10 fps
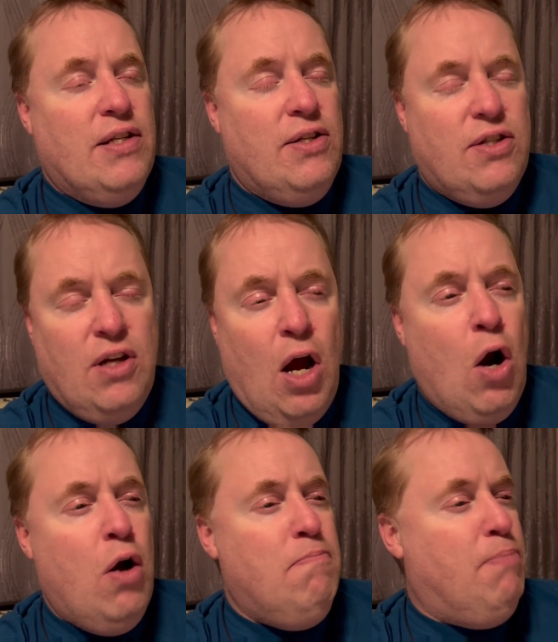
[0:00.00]
It's
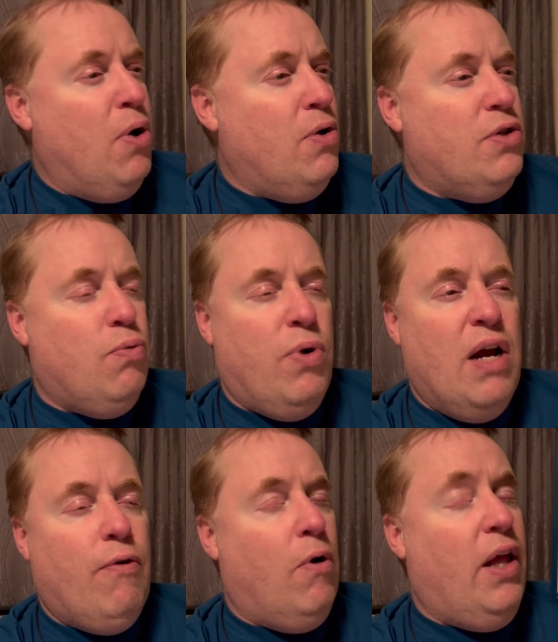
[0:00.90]
scarred, burnt,
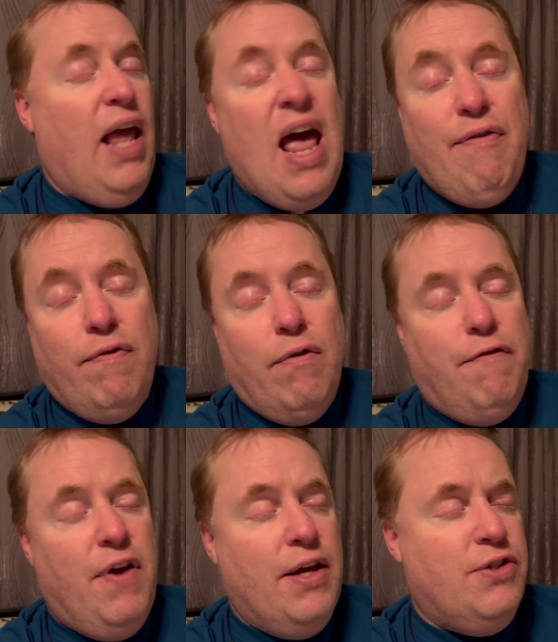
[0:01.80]
whatever, like half of her
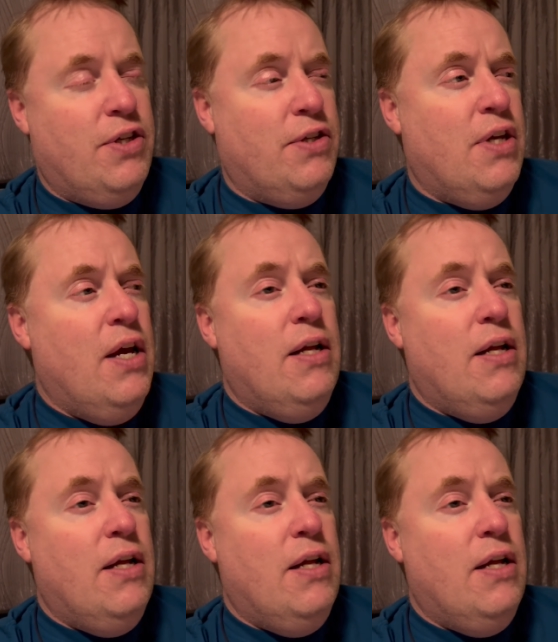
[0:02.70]
face is.